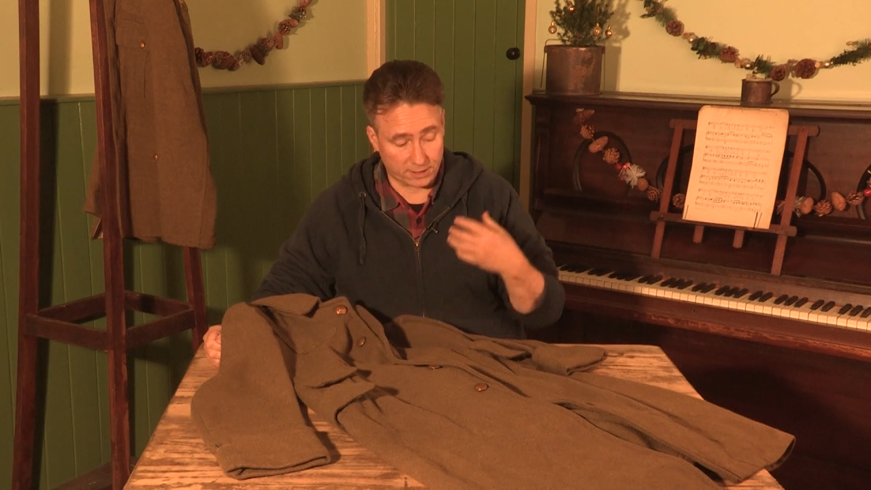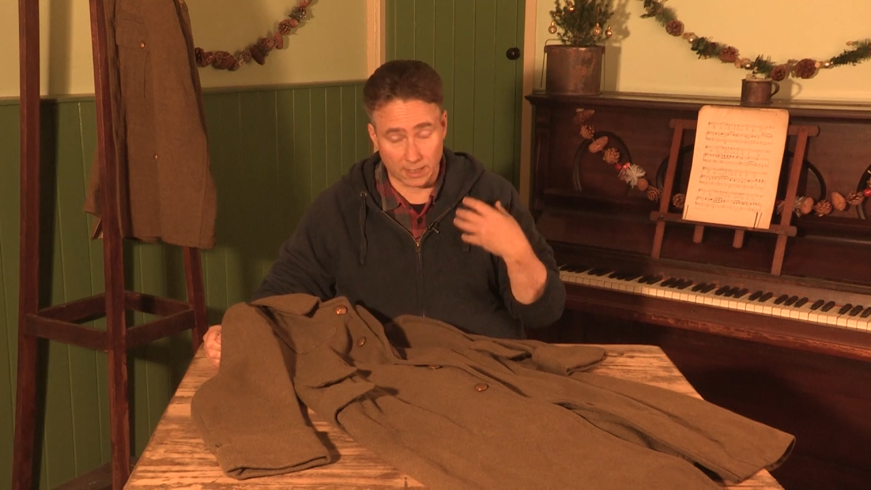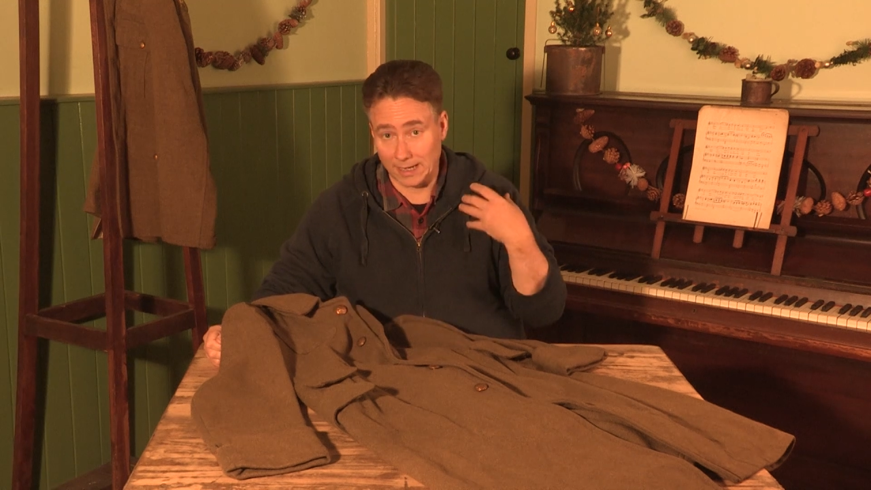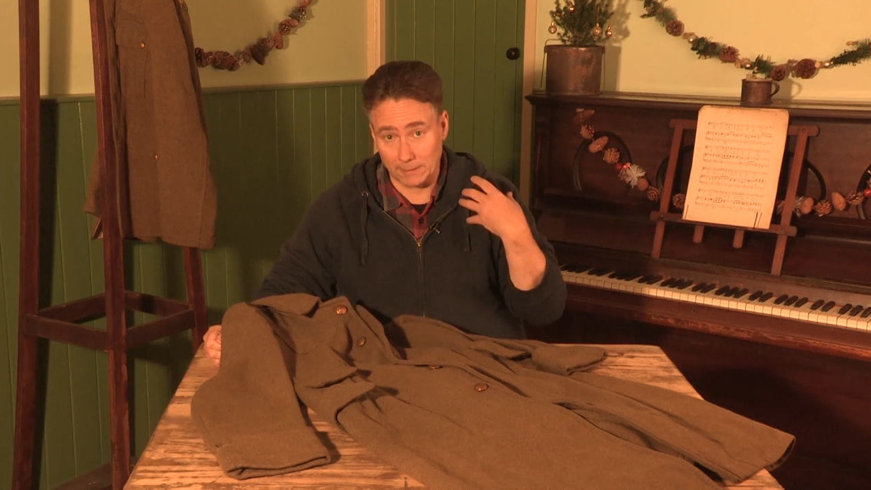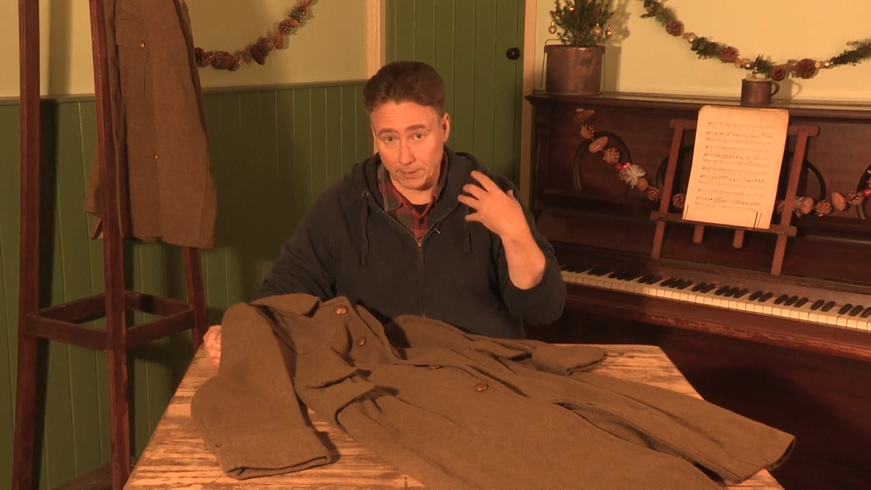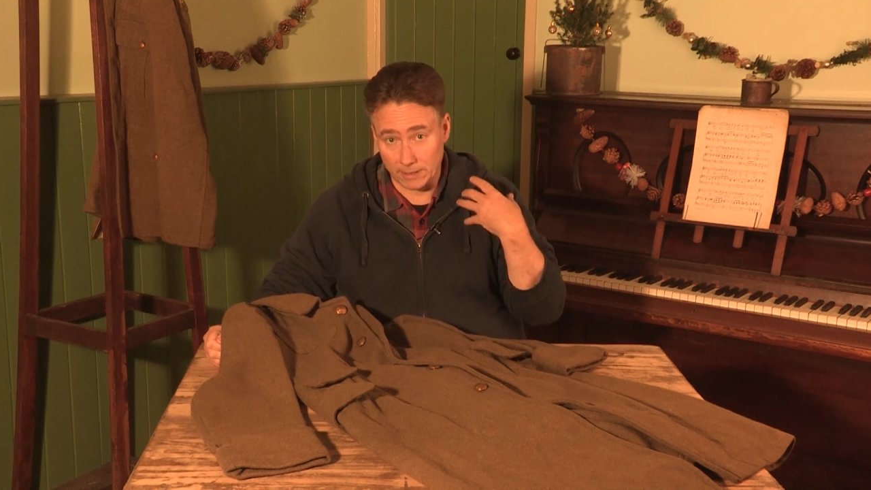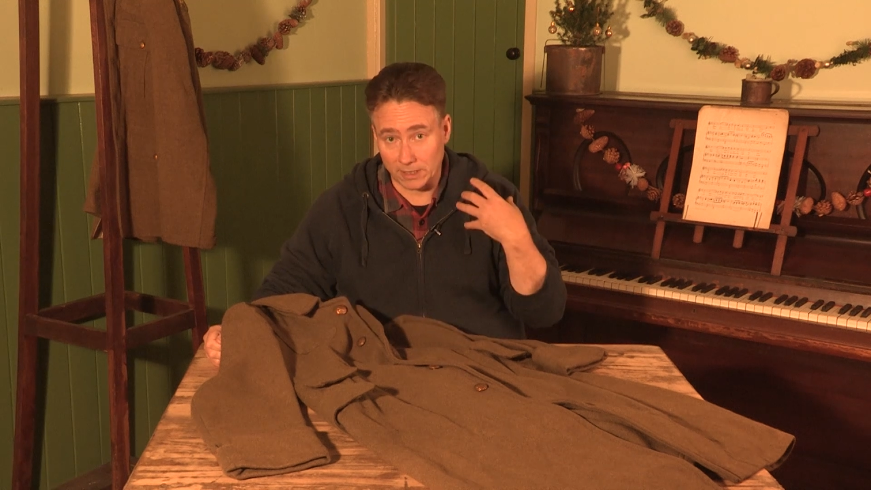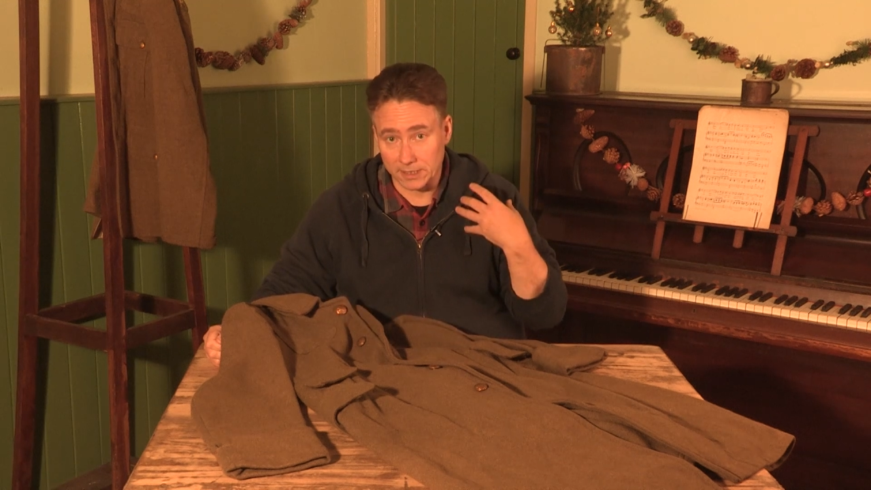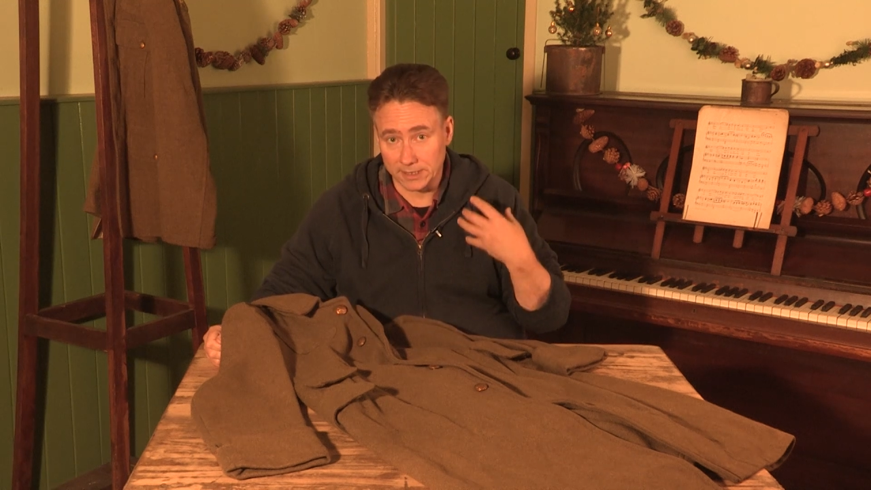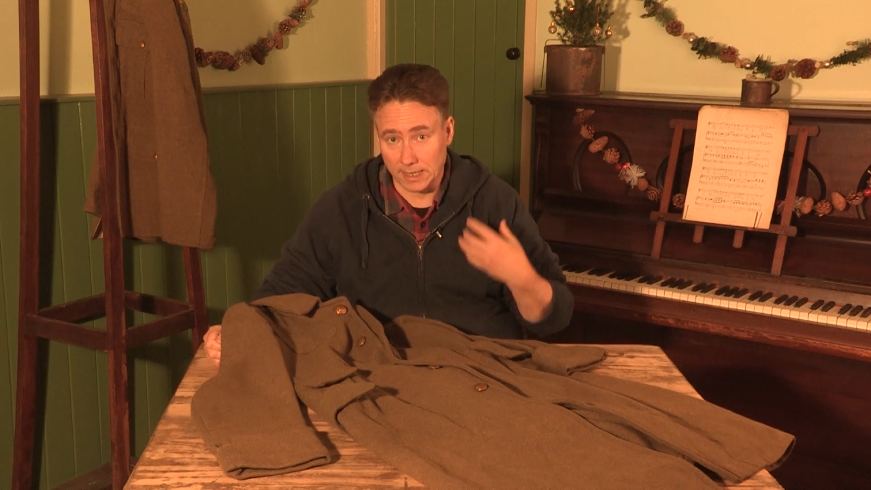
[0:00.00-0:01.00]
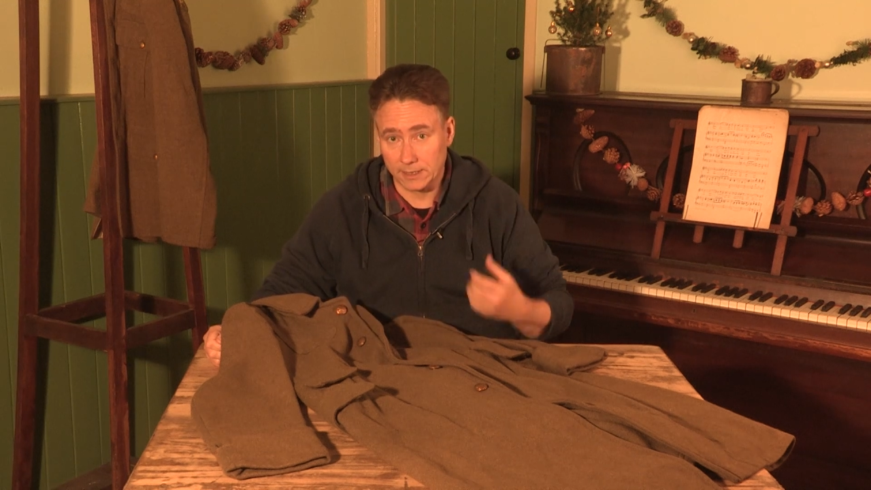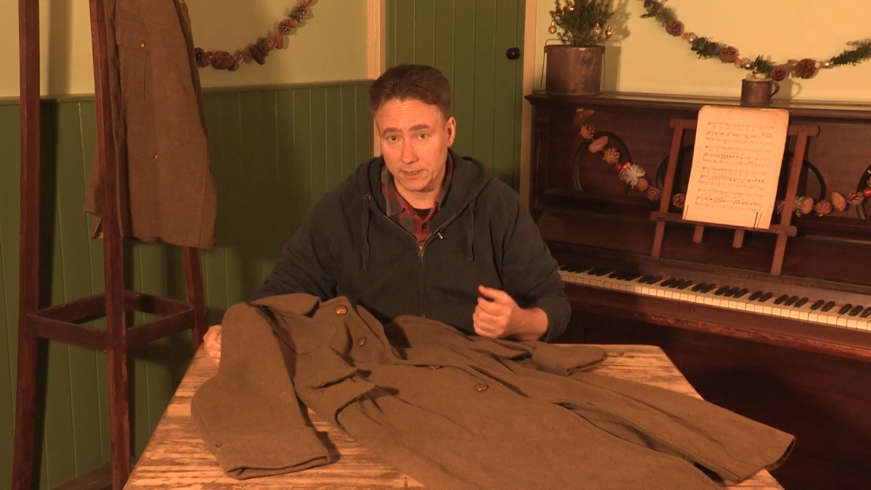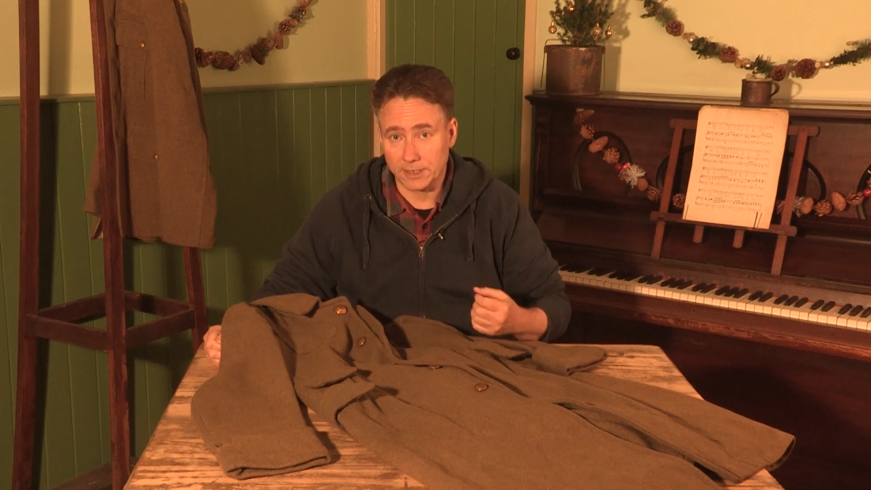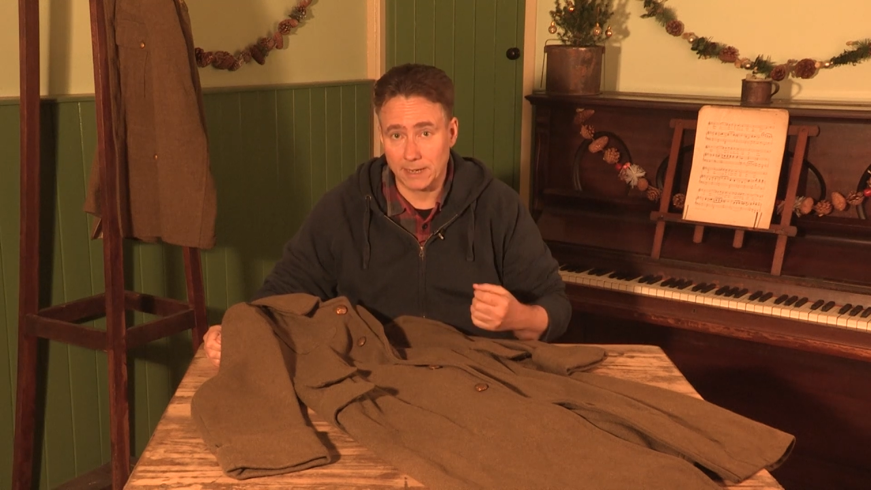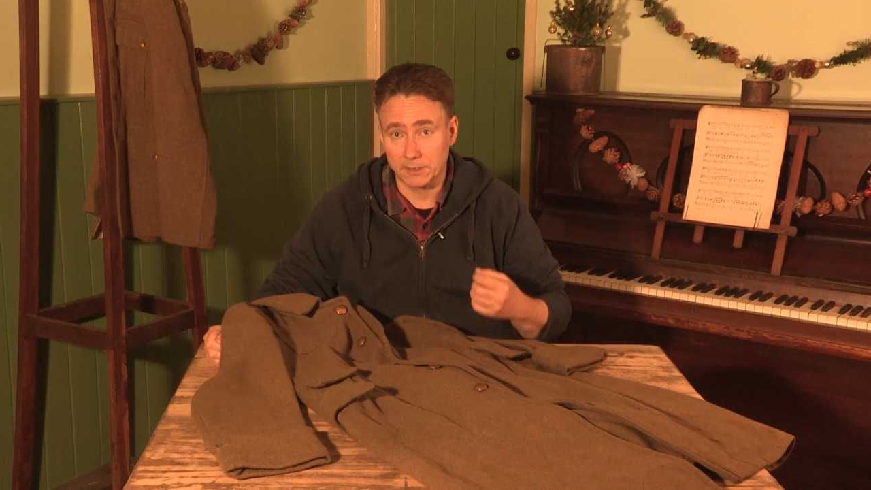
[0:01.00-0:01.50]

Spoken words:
pretty much exactly the same